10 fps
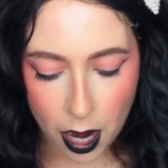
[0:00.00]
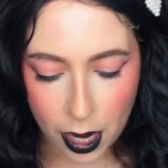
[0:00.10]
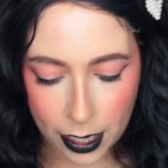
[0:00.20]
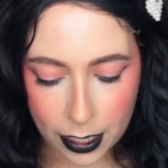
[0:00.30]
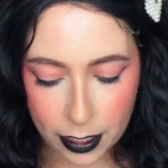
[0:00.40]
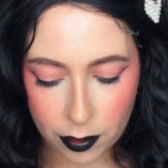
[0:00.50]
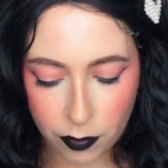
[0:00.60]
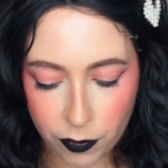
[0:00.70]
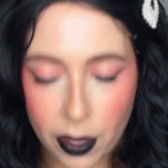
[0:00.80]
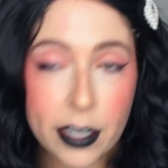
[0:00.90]

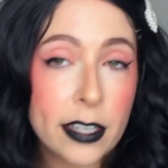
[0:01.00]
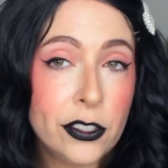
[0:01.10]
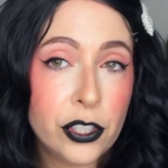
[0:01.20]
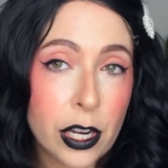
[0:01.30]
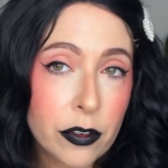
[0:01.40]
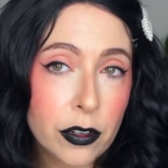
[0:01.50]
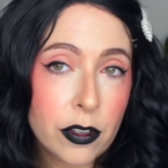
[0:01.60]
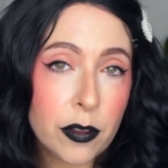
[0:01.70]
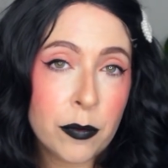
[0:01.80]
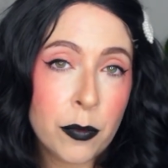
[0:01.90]
I find in
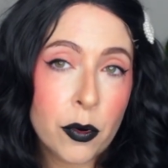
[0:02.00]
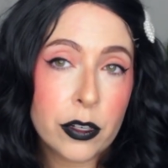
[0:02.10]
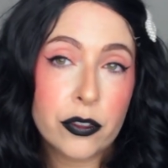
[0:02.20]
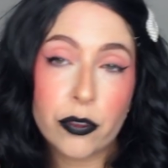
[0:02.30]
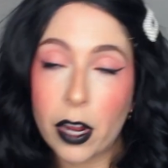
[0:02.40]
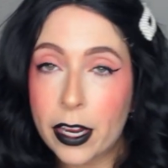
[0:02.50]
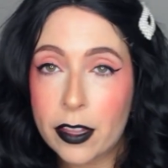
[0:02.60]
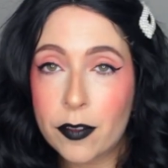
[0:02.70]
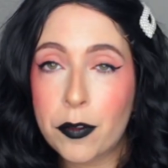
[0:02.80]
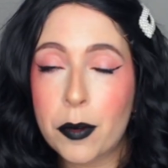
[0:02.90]
general, the more
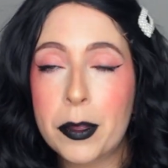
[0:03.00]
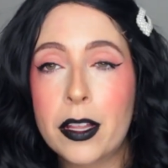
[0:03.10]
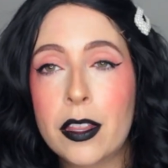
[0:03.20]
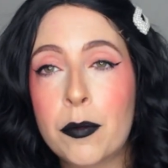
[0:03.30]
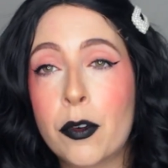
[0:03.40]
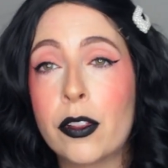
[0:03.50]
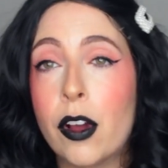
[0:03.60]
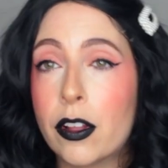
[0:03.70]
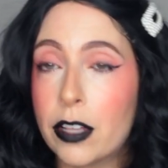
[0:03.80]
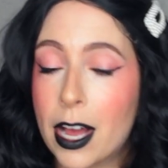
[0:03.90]
drying the formula, the more
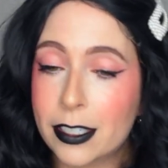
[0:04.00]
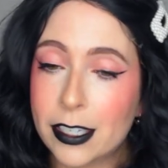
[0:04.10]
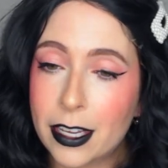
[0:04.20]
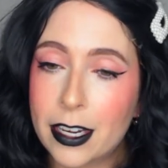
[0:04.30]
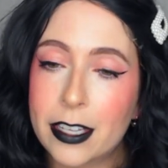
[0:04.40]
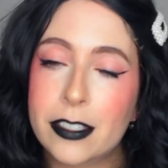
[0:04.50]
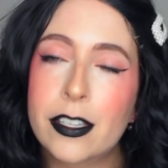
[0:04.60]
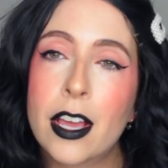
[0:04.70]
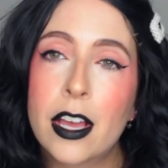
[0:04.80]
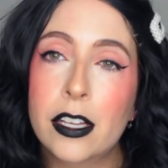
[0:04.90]
long lasting it is.